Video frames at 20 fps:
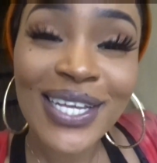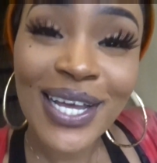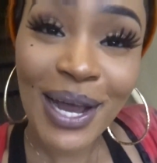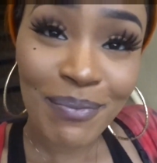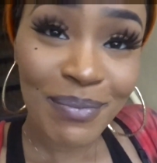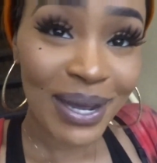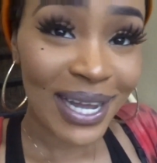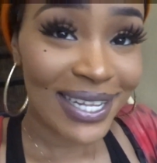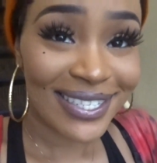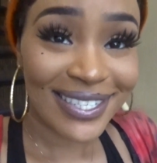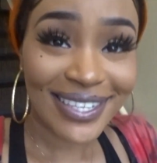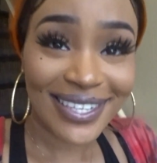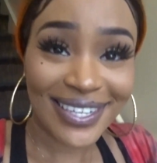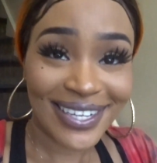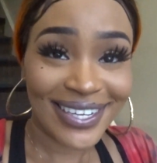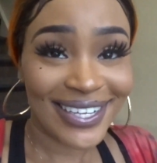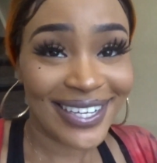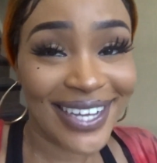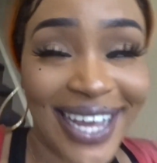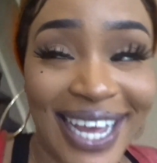I'm about to
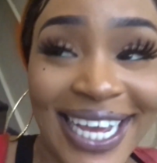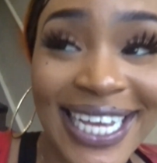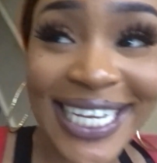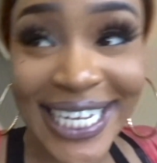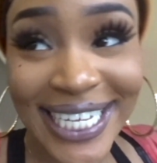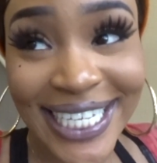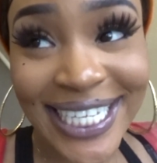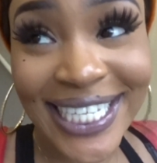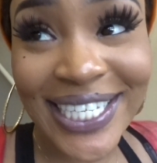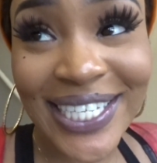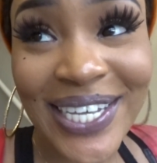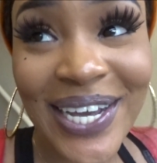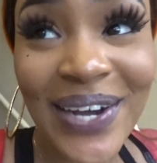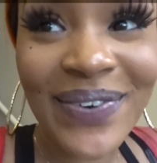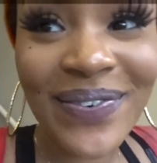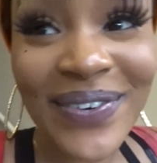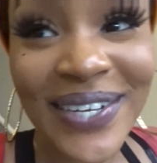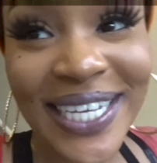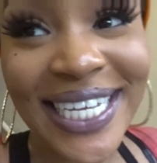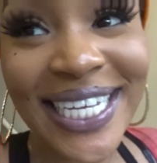get this
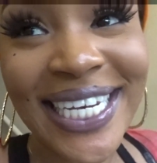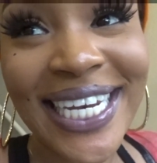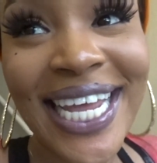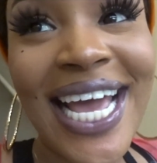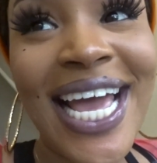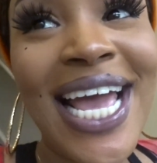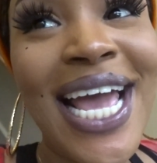going.